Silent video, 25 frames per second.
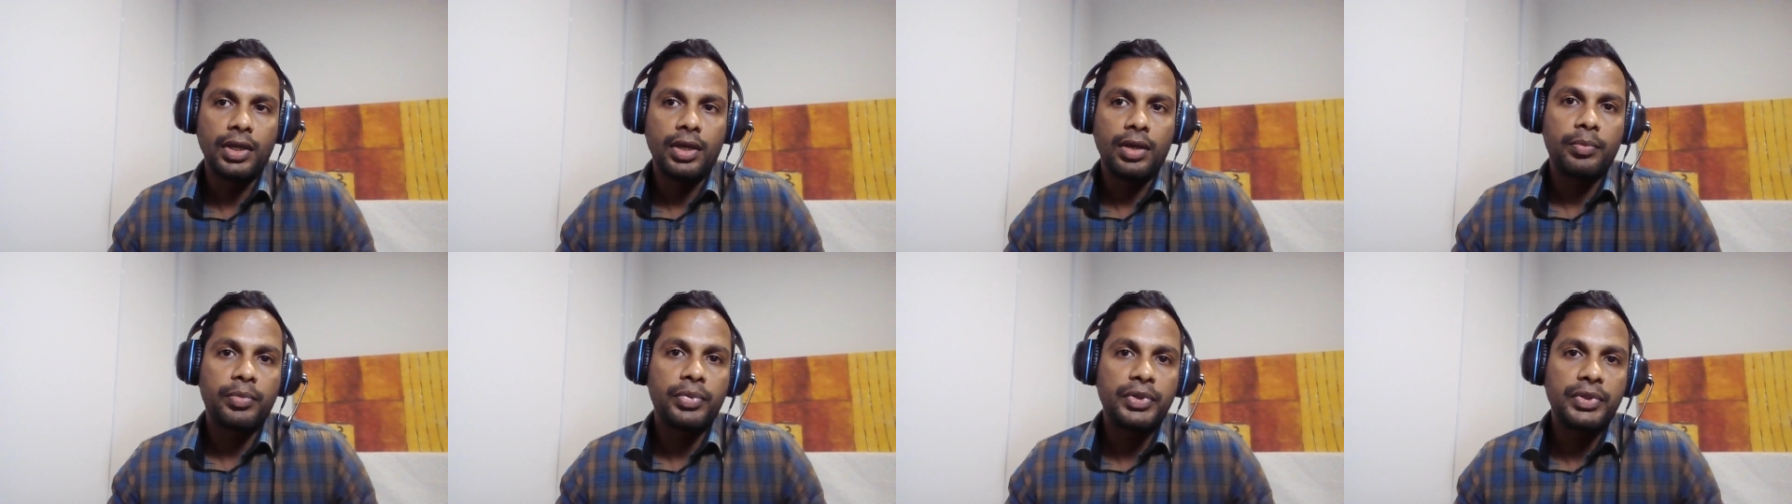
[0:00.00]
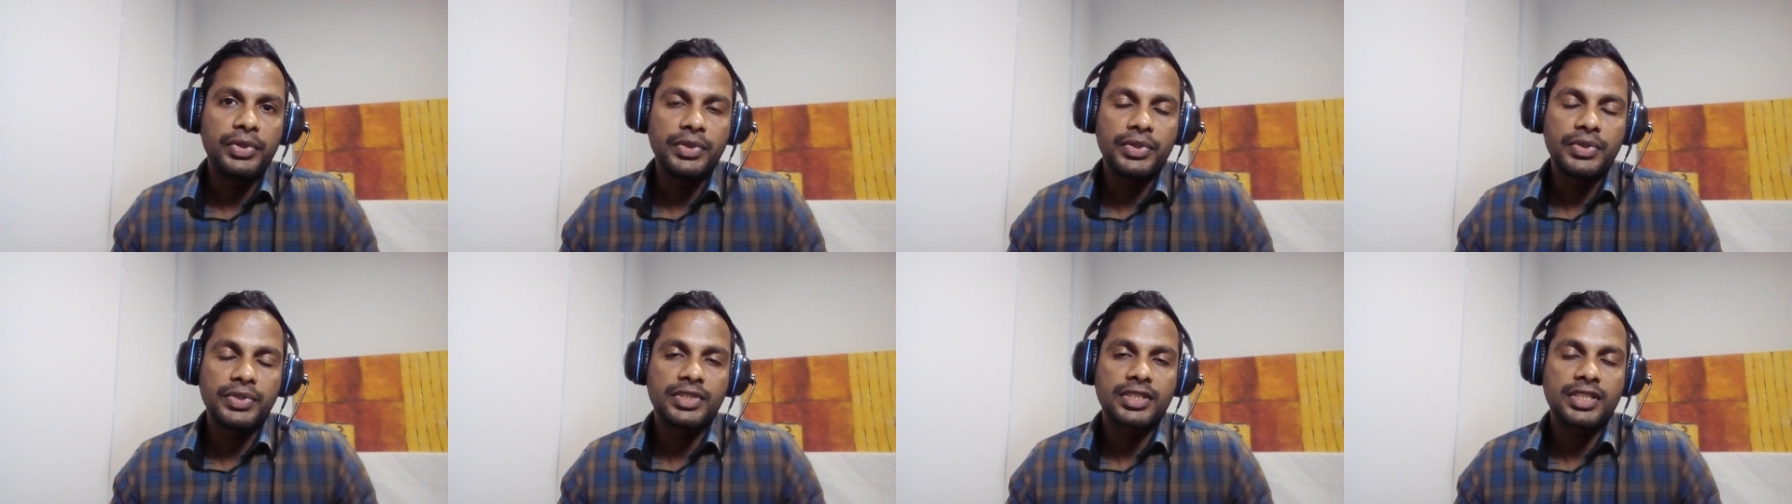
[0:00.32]

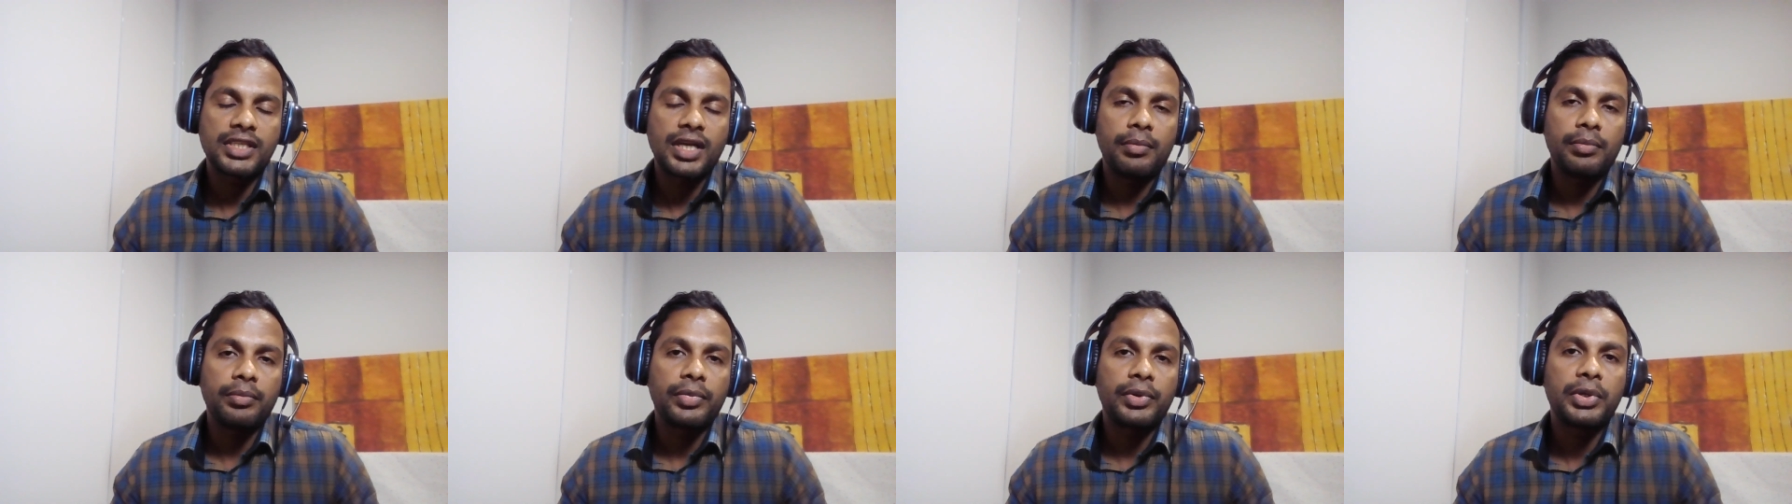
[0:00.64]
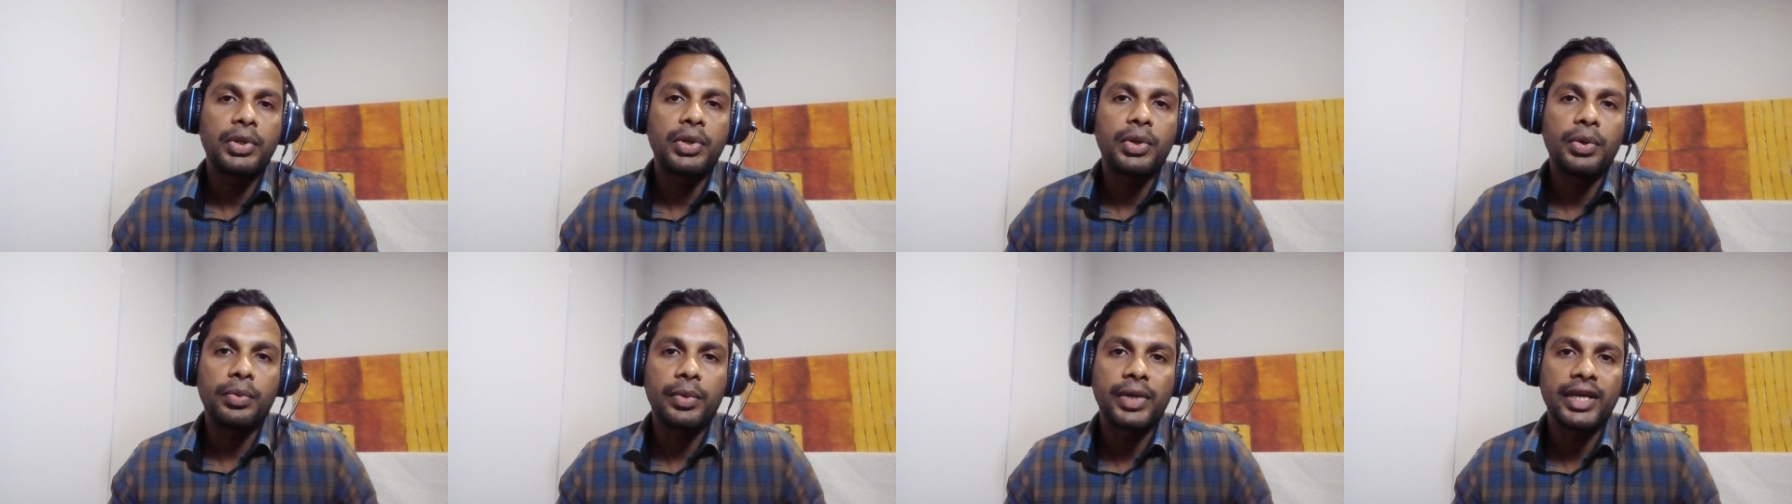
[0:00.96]
produce some
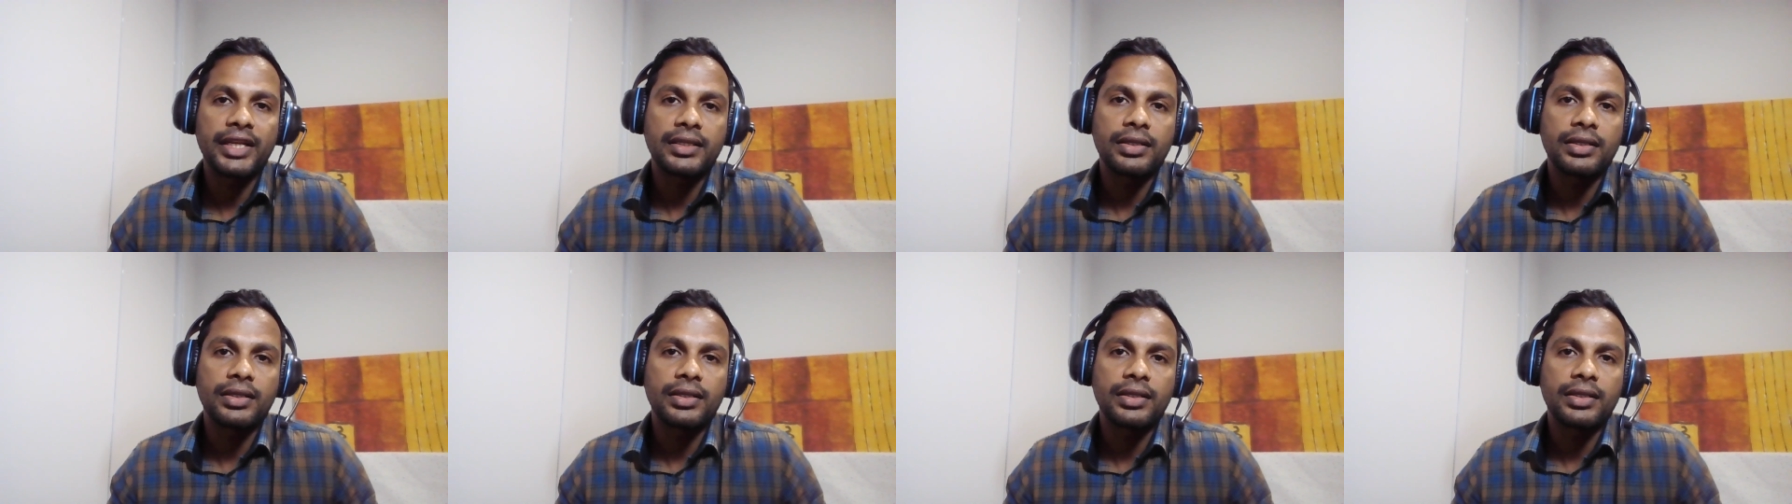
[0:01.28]
kilowatt